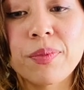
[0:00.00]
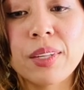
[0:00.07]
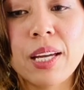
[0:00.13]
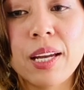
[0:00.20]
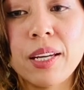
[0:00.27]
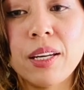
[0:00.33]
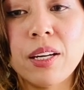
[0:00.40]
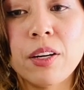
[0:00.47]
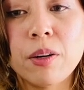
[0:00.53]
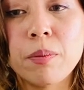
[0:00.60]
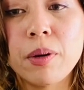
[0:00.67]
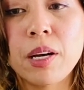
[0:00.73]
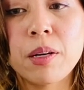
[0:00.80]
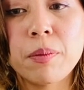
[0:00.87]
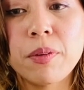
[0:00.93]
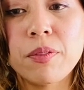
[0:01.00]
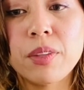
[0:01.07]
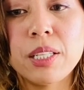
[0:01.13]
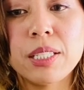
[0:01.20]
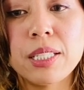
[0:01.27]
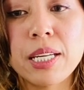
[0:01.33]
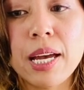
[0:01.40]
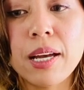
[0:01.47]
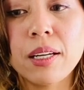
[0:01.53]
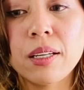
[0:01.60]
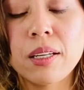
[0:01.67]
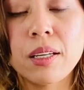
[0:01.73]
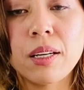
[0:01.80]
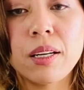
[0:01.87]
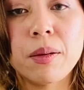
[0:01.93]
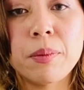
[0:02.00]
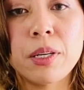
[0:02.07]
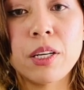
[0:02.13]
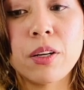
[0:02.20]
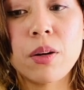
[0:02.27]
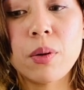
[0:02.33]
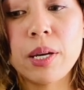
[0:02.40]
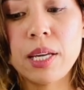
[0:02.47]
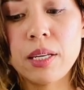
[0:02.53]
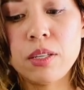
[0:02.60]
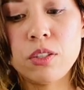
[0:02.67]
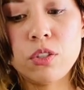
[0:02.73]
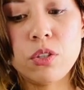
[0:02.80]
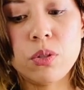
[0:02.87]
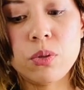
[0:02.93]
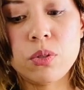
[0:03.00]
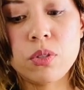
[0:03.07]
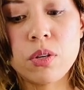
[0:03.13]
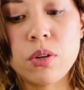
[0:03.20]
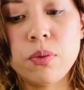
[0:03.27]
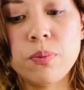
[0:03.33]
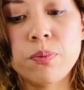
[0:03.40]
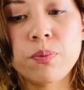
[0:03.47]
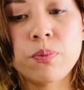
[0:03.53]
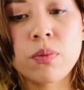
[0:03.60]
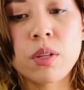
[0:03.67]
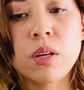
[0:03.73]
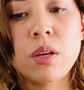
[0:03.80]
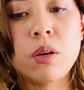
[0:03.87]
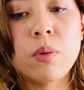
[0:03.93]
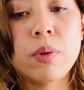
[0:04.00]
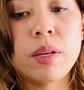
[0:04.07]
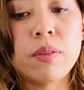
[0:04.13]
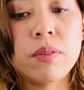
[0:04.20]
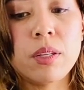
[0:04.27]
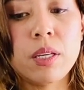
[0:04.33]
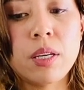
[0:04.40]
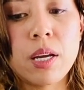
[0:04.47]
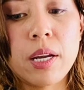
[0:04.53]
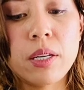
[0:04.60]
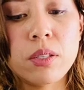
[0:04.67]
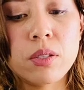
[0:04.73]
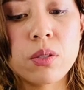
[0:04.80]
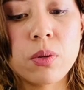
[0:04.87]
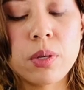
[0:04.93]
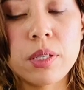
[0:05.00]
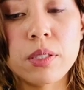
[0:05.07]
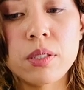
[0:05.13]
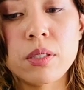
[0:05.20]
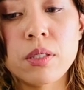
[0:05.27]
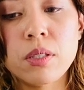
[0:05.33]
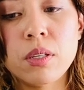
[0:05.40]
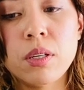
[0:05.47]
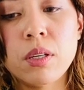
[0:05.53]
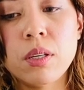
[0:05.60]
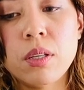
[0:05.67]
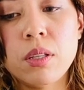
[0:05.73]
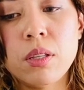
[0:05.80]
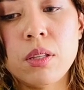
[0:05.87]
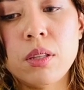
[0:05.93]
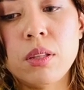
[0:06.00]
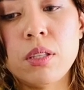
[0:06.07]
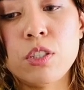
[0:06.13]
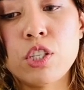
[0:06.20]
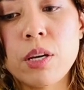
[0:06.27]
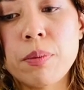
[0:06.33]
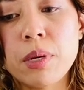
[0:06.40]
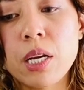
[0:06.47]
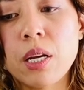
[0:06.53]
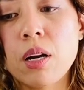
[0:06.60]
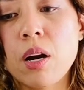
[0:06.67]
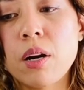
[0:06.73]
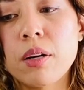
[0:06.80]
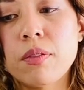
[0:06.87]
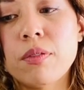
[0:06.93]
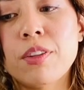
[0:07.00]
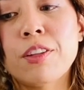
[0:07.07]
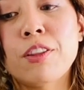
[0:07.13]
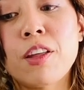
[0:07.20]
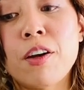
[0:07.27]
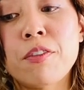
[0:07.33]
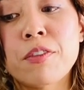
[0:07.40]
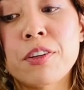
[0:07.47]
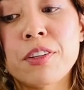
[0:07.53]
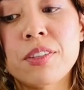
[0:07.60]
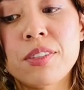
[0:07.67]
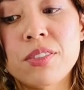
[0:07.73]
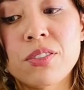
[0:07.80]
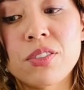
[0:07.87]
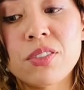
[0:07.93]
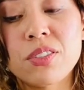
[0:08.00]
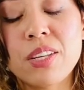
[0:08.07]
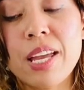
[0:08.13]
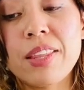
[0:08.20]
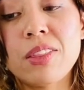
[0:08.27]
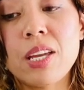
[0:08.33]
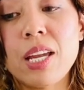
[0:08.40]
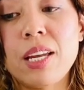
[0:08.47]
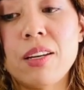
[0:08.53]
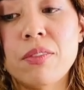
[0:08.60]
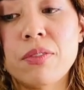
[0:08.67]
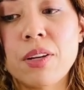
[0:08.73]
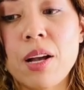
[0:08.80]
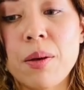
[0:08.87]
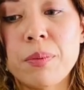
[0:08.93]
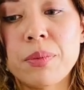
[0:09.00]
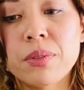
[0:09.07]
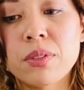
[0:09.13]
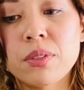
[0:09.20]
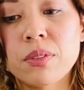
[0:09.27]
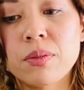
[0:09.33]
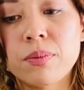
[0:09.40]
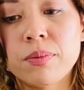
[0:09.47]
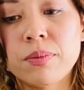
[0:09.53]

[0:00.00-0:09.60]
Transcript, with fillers: I hear bottom of the deck, and I'm going to go ahead and do so. We have the Nine of Swords, the Gemini card of the Lovers, and the Eight of Cups.